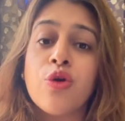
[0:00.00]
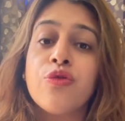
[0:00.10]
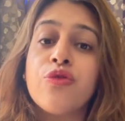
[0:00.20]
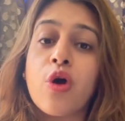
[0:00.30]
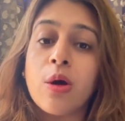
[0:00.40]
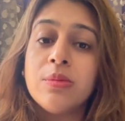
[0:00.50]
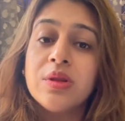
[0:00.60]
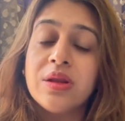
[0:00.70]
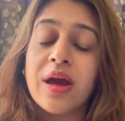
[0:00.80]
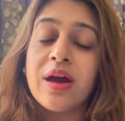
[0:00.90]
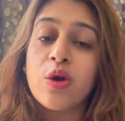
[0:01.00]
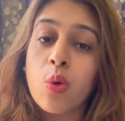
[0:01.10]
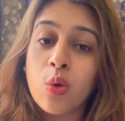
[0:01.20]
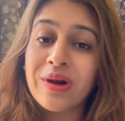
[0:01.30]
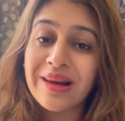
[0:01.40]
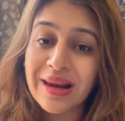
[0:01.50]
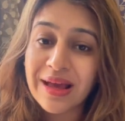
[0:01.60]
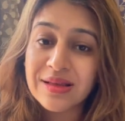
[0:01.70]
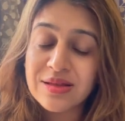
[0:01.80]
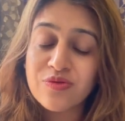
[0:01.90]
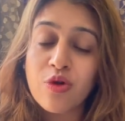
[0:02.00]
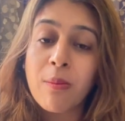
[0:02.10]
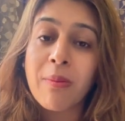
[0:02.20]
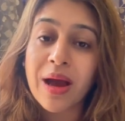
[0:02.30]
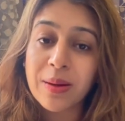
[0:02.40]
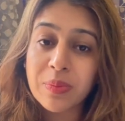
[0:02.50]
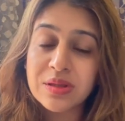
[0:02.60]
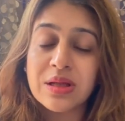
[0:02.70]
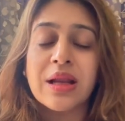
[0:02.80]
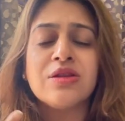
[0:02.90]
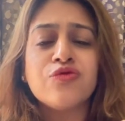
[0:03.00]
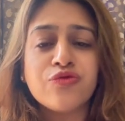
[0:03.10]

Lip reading: from their own lens, from my personal lens.